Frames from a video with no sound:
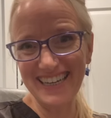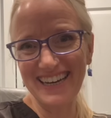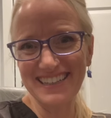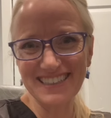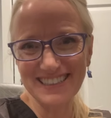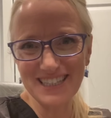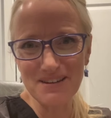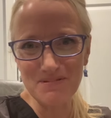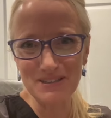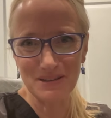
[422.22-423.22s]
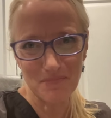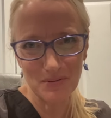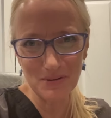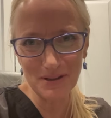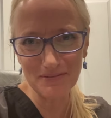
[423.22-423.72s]
I like to keep it
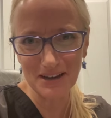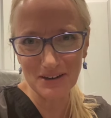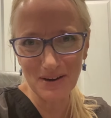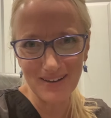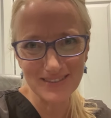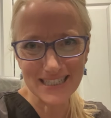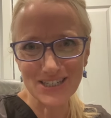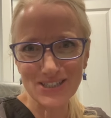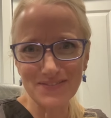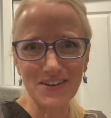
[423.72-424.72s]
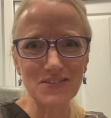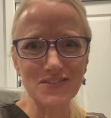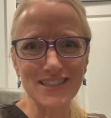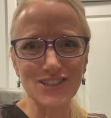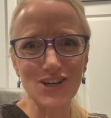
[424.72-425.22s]
simple. I've got to go have dinner. I've got to
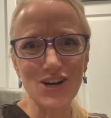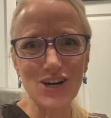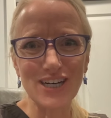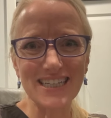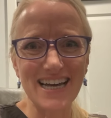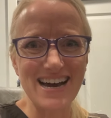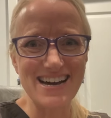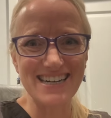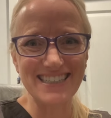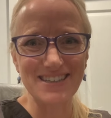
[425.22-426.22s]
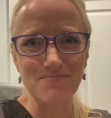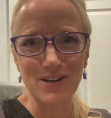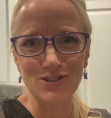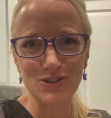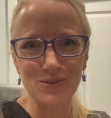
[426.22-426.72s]
feed the dog. I'm
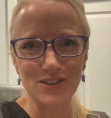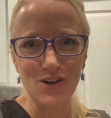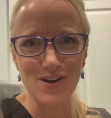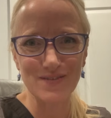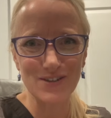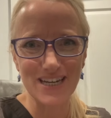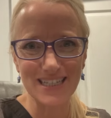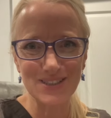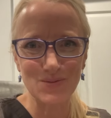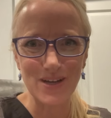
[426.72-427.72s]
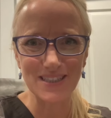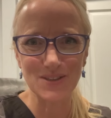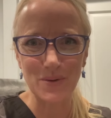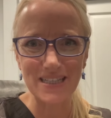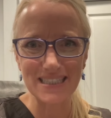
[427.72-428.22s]
not sure what's on for next Wellness
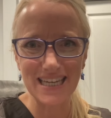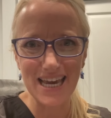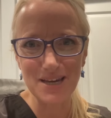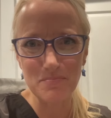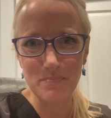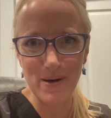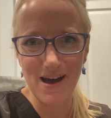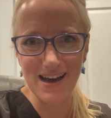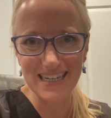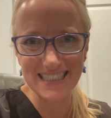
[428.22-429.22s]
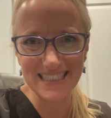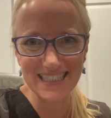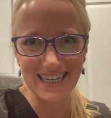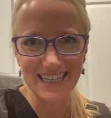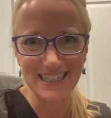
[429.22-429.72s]
Wednesday, but
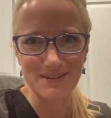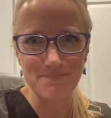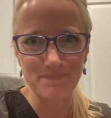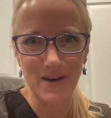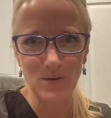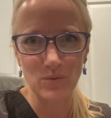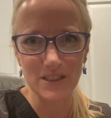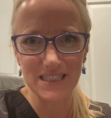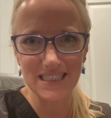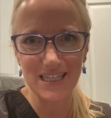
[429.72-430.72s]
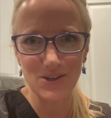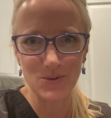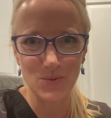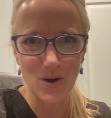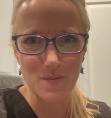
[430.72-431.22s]
I will see
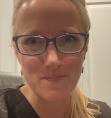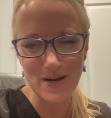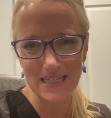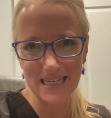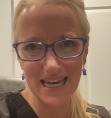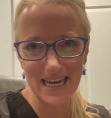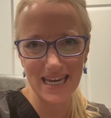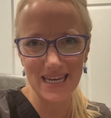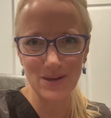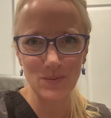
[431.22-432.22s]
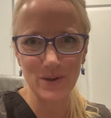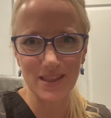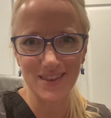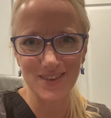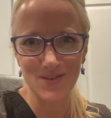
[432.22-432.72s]
you on Monday with
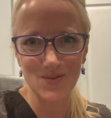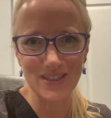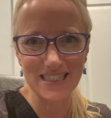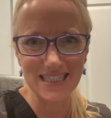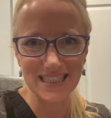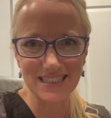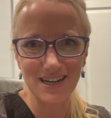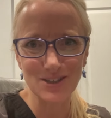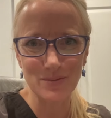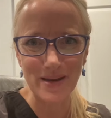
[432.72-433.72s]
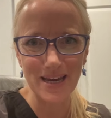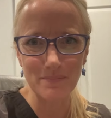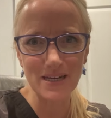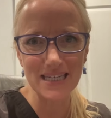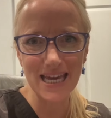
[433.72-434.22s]
What's in the Doctor Bag
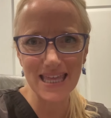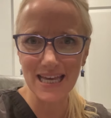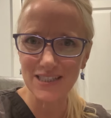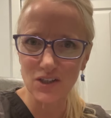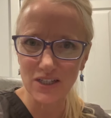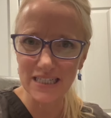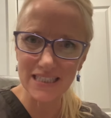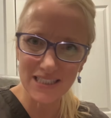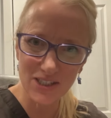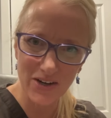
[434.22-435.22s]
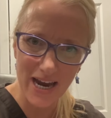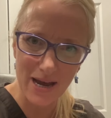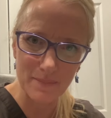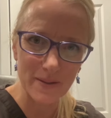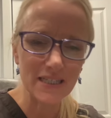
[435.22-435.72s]
Monday. That's on
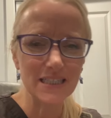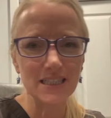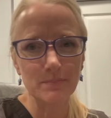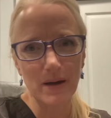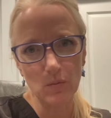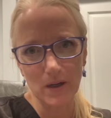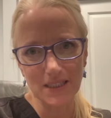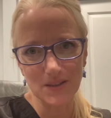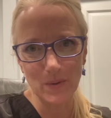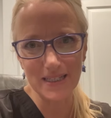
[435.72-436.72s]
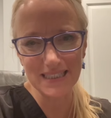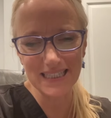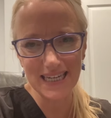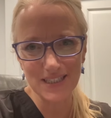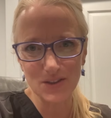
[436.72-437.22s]
Instagram. My Wellness
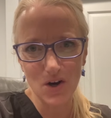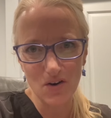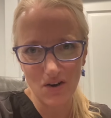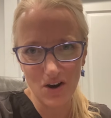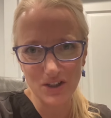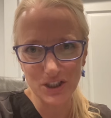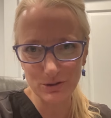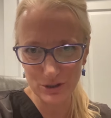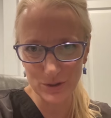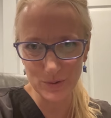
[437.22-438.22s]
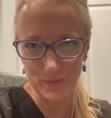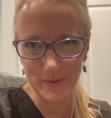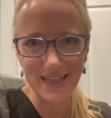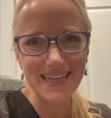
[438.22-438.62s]
Wednesdays are on YouTube.